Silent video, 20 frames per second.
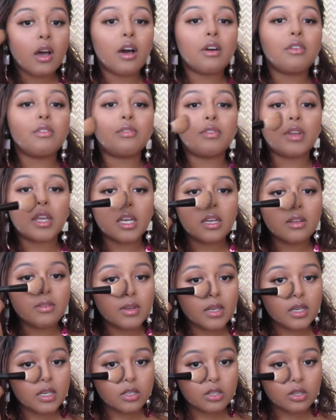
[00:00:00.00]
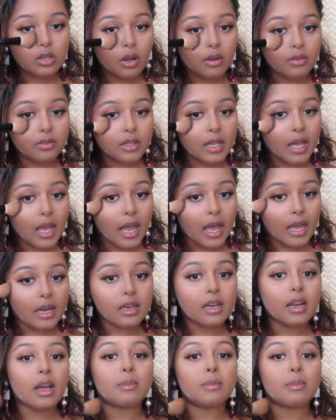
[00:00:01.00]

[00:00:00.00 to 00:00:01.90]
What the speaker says: a very soft hand,